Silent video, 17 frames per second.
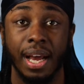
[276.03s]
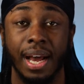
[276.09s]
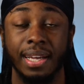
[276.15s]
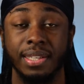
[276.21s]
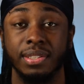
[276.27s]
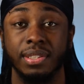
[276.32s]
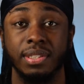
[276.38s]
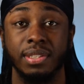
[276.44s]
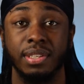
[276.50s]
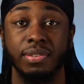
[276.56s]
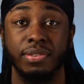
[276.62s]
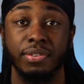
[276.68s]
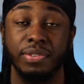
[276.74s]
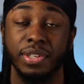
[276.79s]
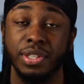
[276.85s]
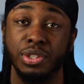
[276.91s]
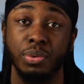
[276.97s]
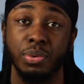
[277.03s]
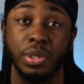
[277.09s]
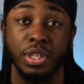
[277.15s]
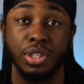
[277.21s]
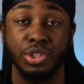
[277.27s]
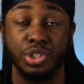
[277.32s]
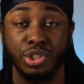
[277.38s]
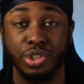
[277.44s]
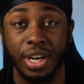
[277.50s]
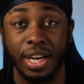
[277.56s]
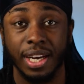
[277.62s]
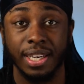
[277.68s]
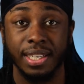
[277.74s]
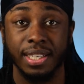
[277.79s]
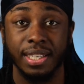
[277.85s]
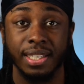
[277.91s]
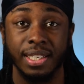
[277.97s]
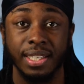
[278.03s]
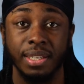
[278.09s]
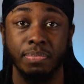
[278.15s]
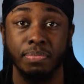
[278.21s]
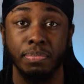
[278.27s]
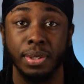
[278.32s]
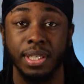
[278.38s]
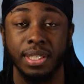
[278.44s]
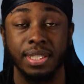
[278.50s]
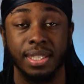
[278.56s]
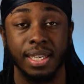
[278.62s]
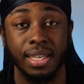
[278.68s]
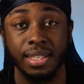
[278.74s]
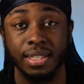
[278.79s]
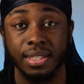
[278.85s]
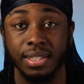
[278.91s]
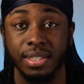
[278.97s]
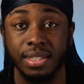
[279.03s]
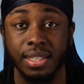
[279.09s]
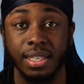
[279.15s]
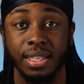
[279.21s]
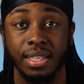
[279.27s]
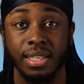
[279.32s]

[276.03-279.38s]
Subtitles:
and different things you want to try in the in-body settings